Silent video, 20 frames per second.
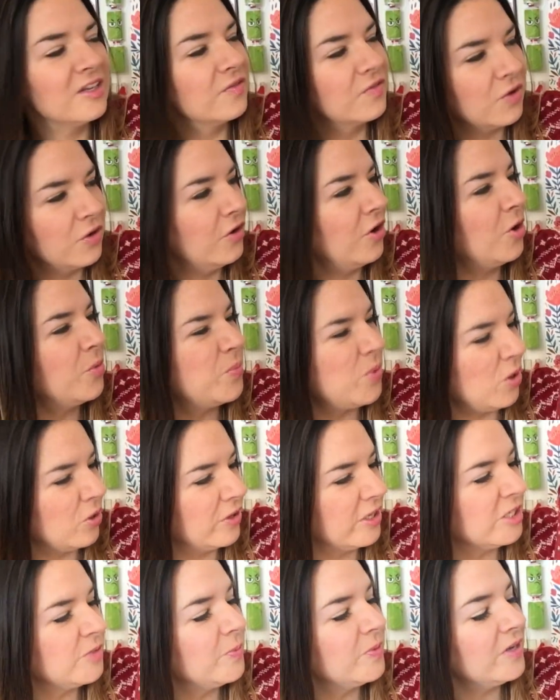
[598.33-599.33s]
You've got no
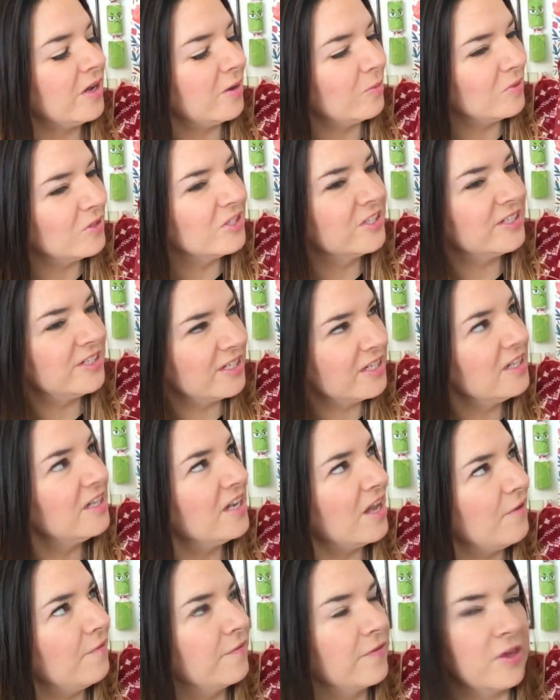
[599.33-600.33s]
pockets, but I will still
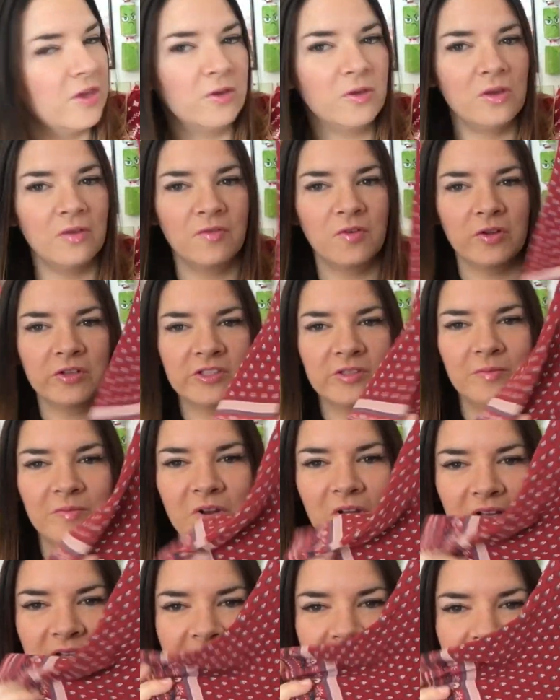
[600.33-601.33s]
love you. You've got some
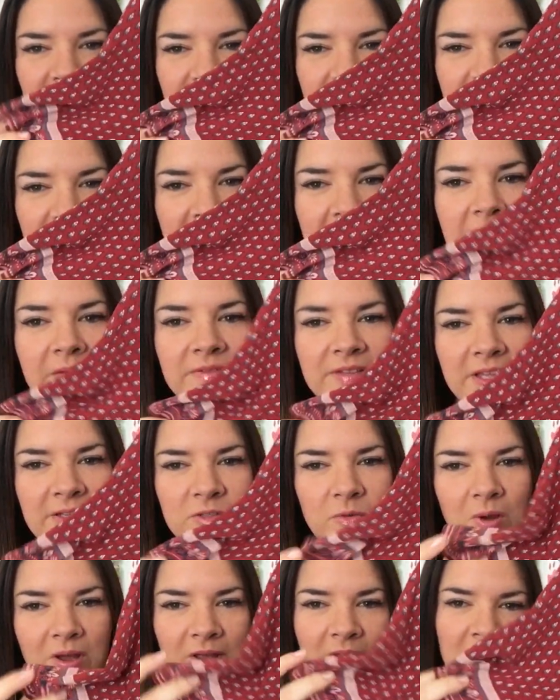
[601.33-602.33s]
nice sleeves.
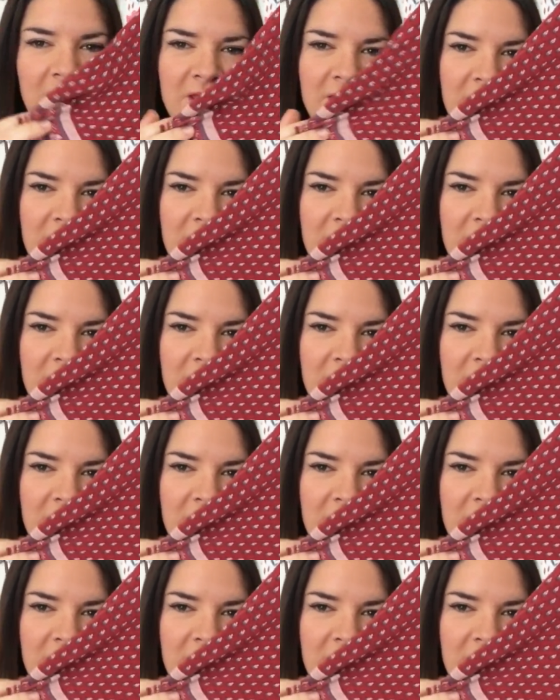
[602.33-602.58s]
That's quite